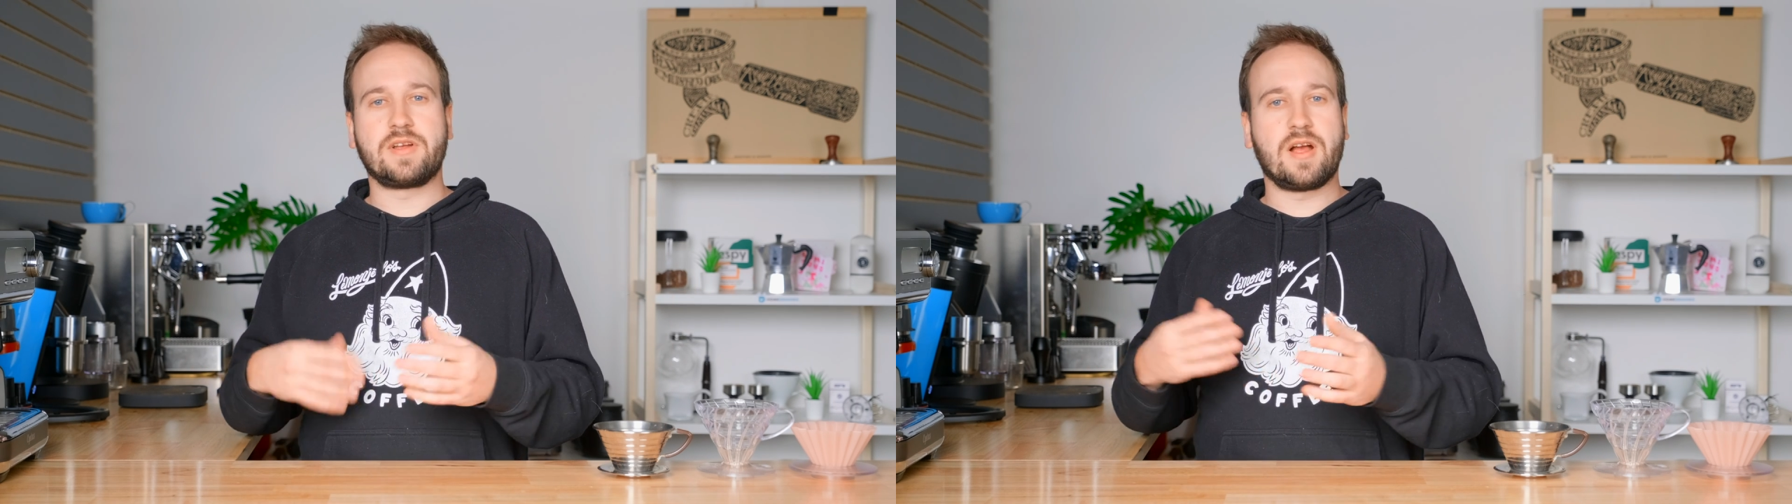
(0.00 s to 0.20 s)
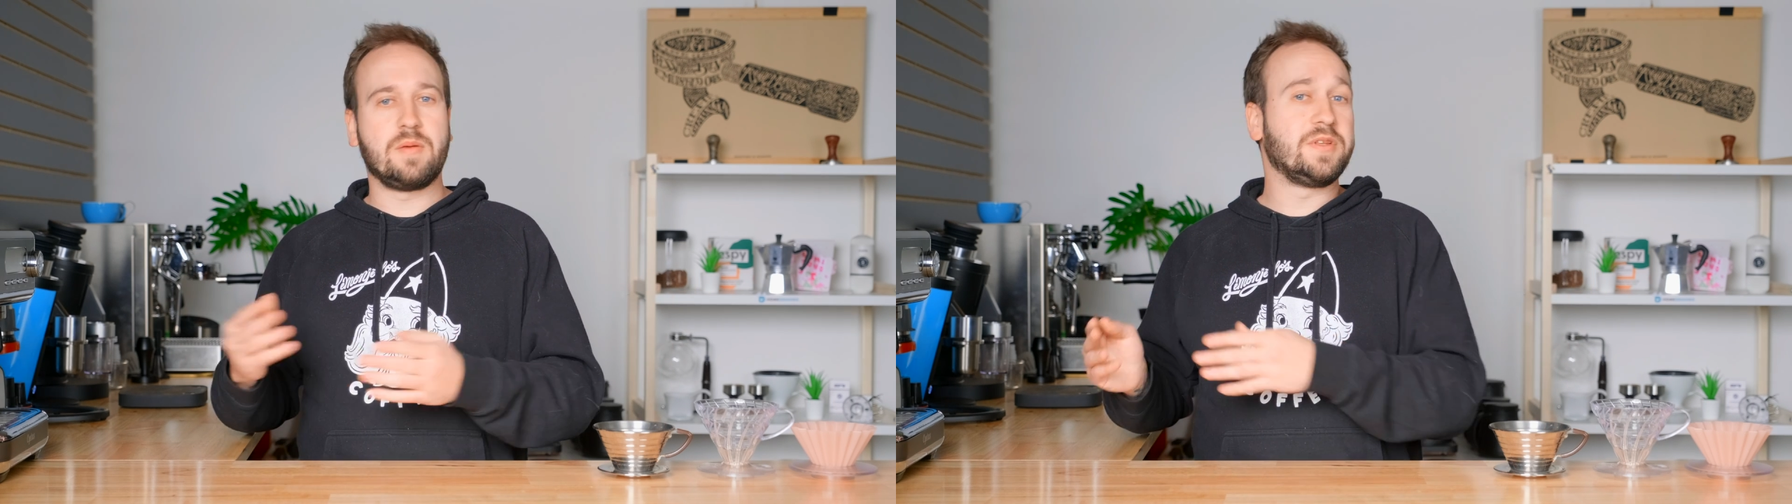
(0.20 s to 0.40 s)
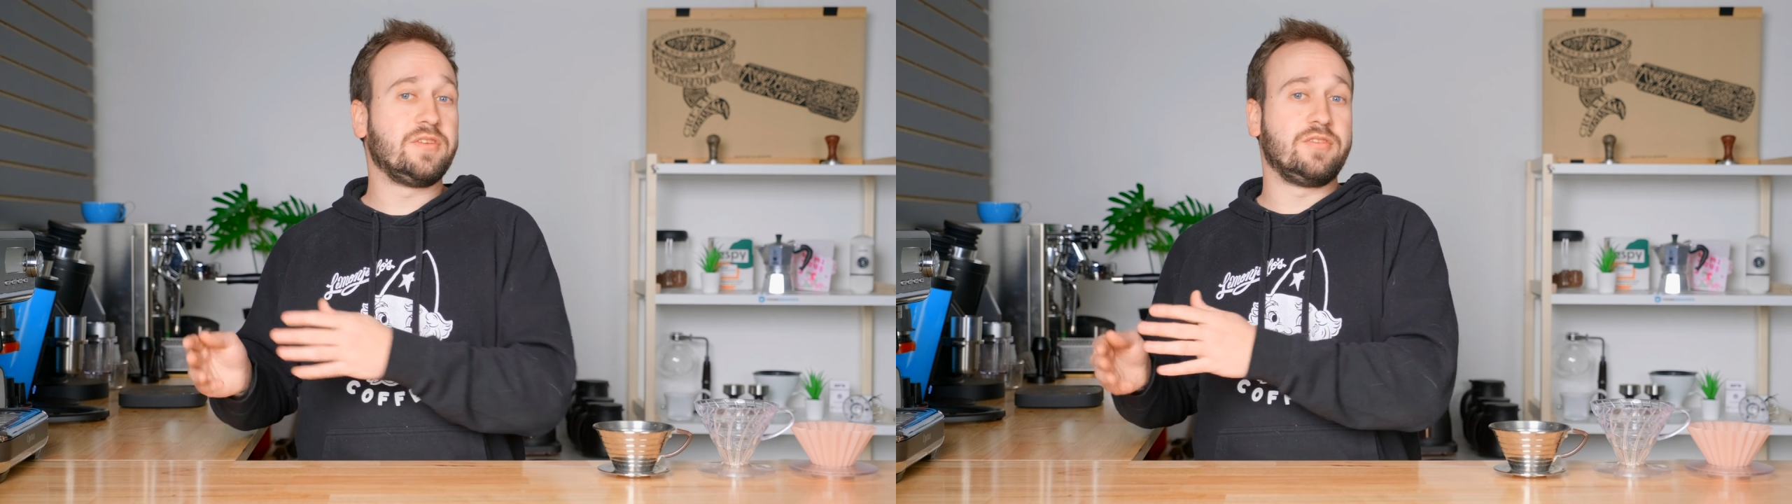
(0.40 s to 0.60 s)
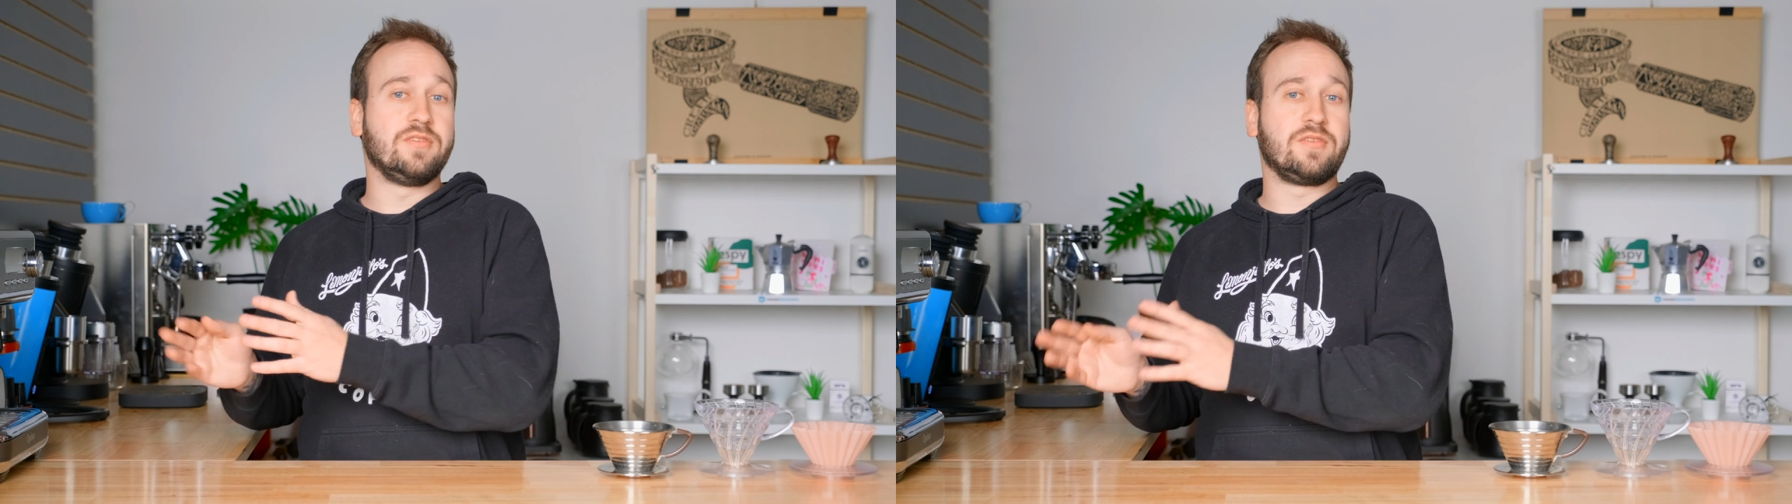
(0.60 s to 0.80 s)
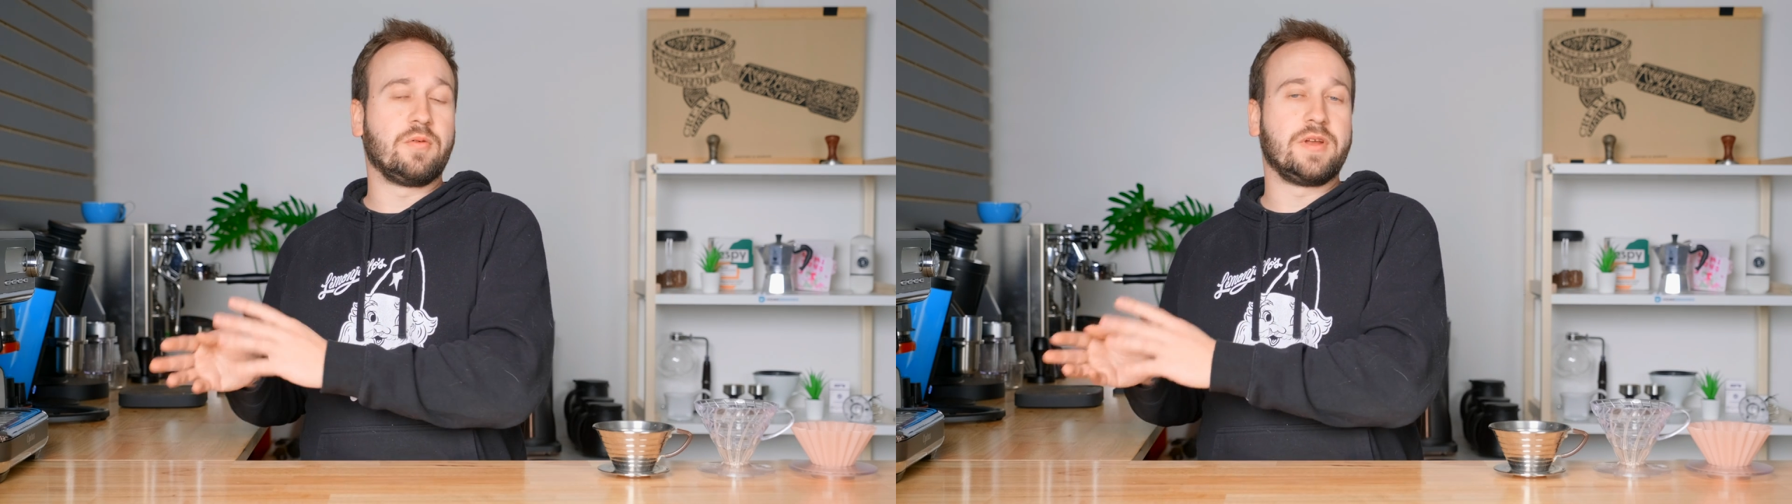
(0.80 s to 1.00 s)
competitions
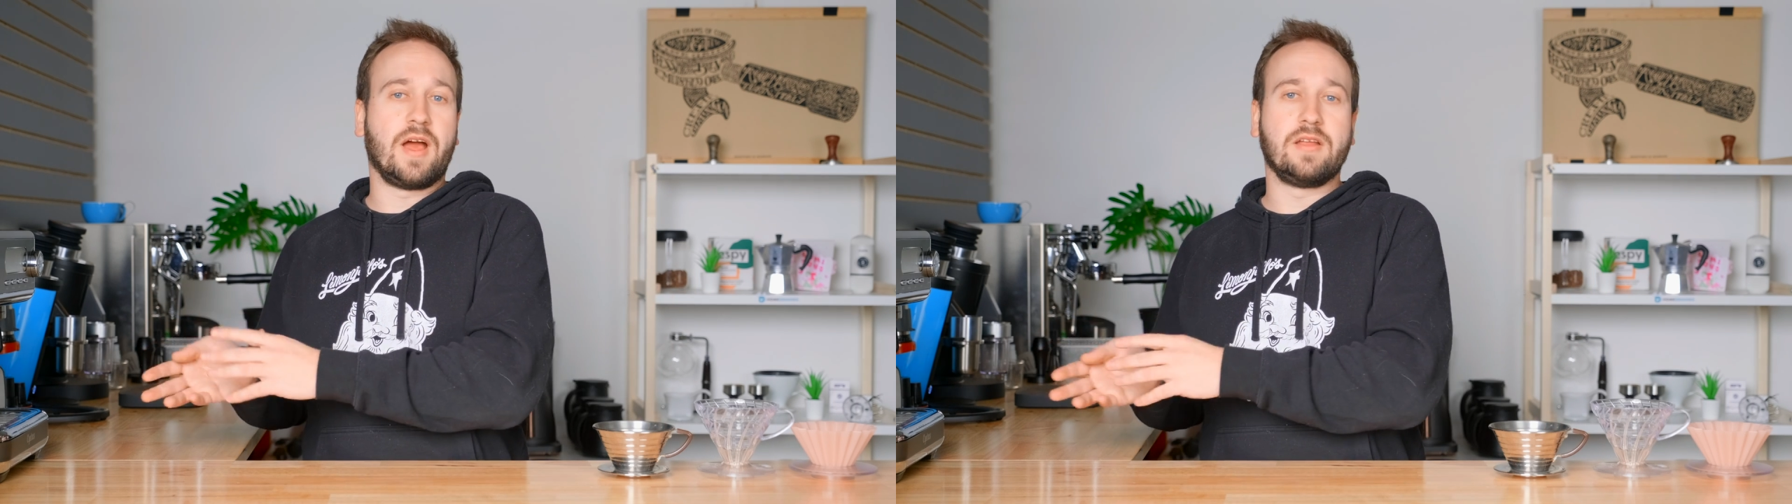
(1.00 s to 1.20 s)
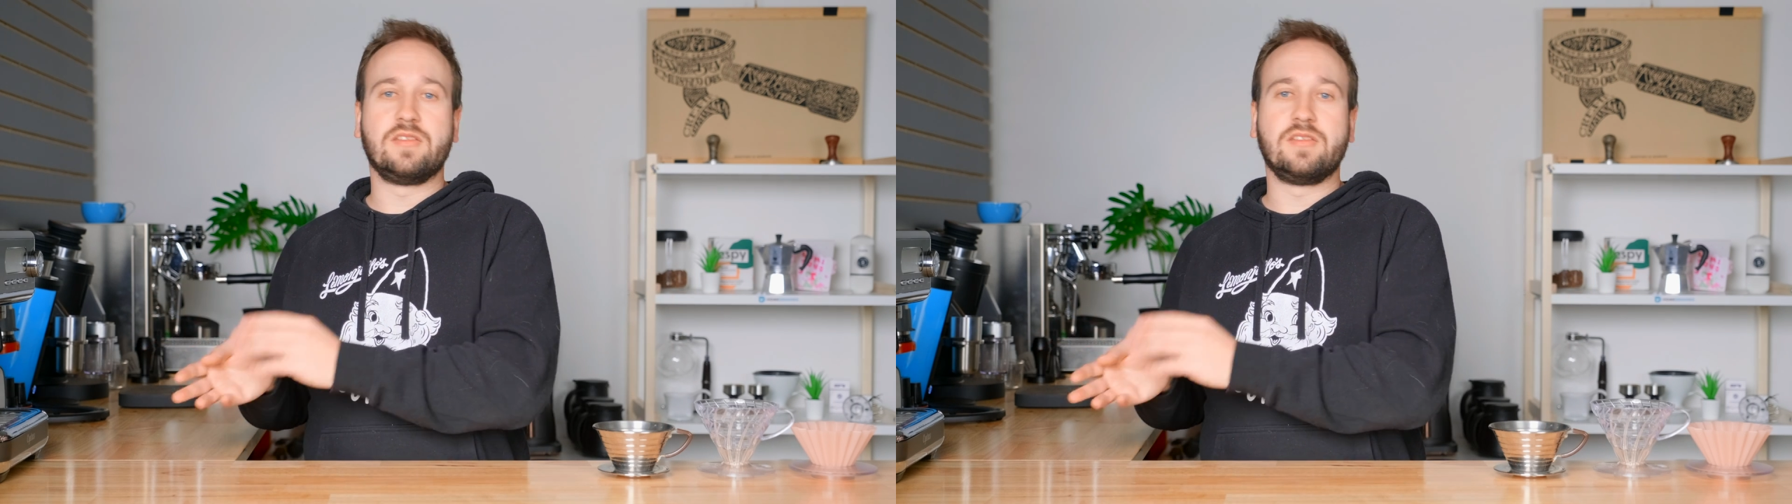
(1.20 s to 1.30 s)
going on.